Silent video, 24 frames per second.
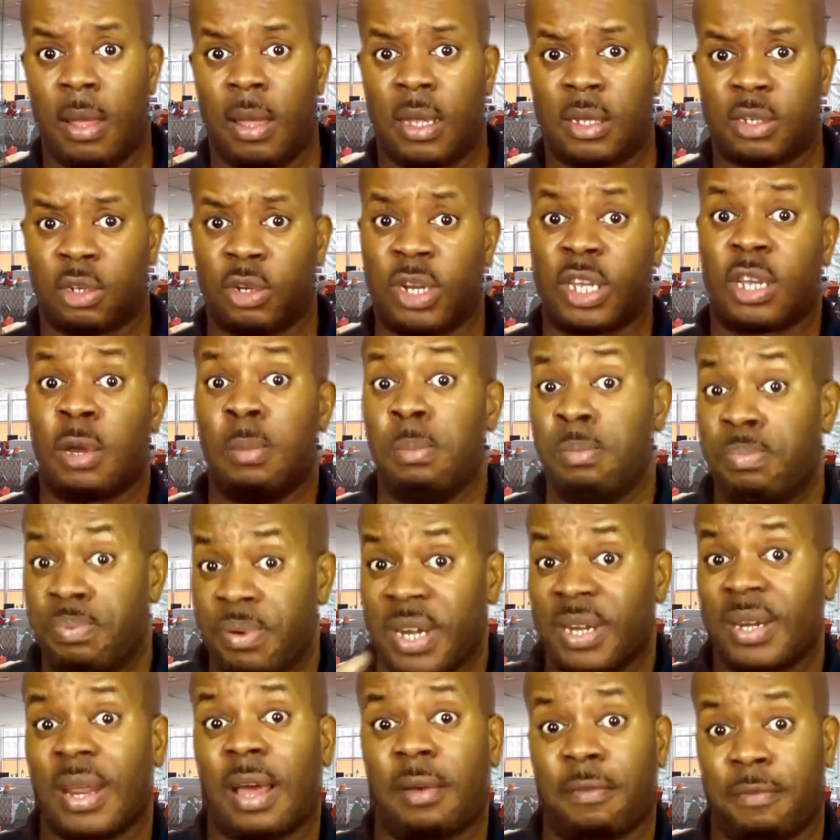so they can
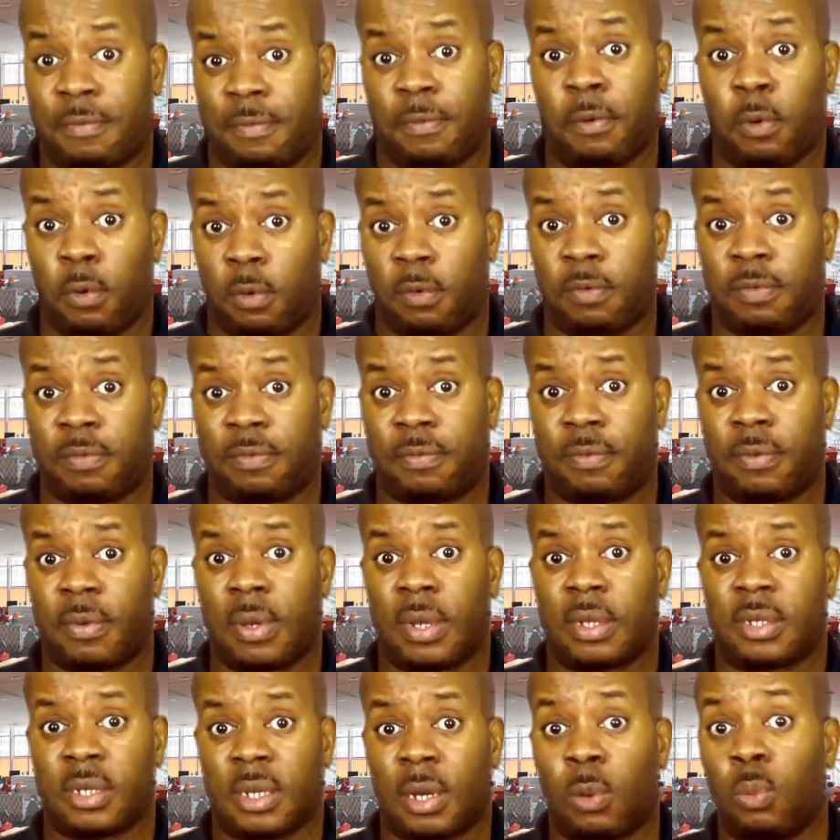bring that forth,
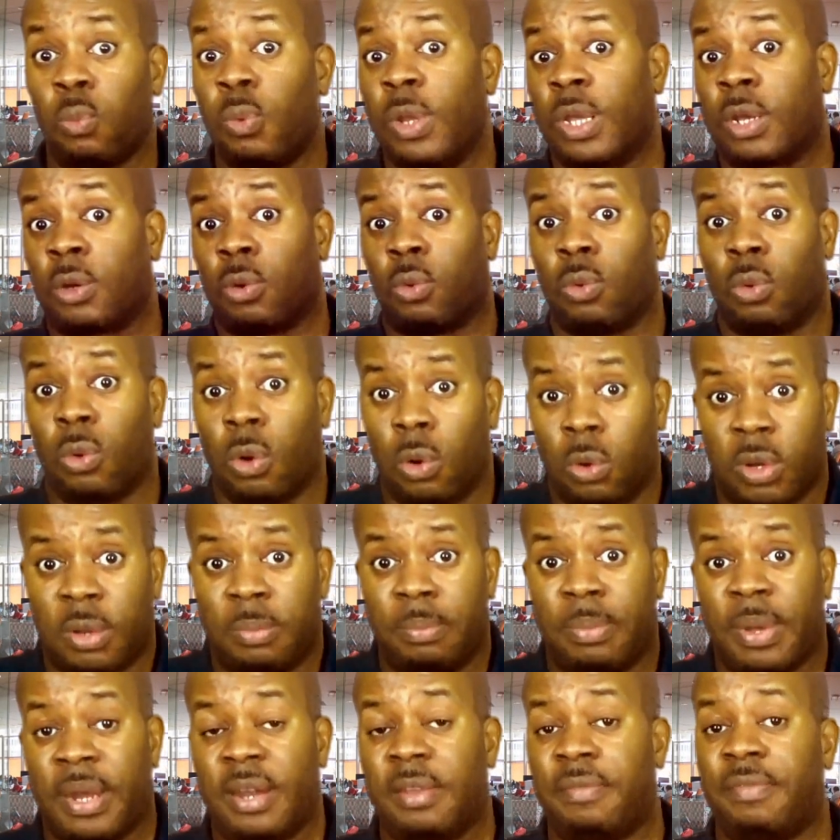so that we all can
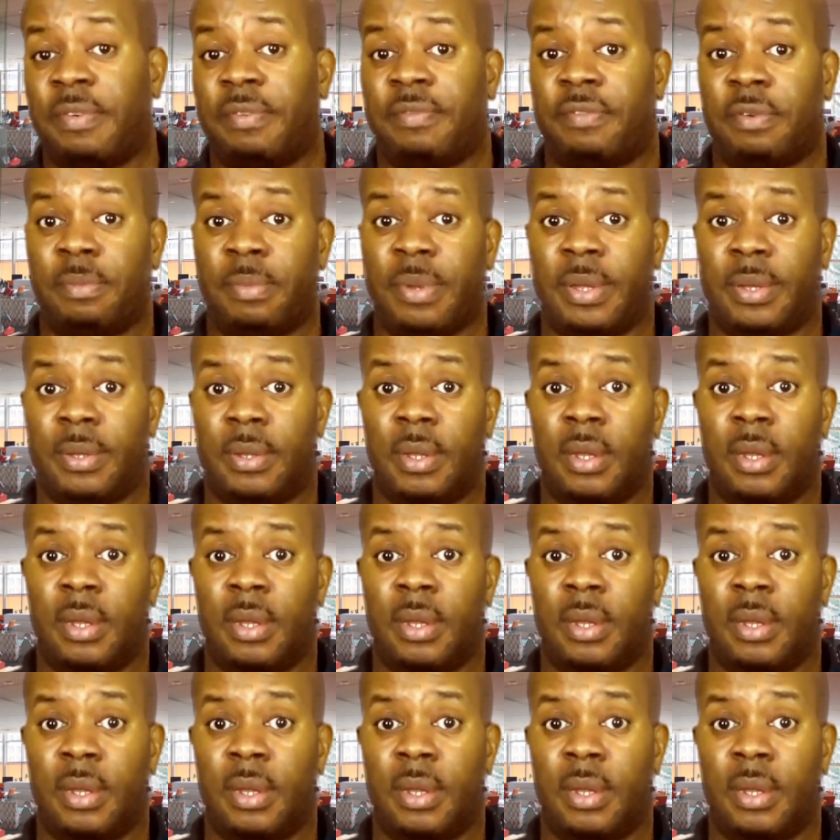benefit from it.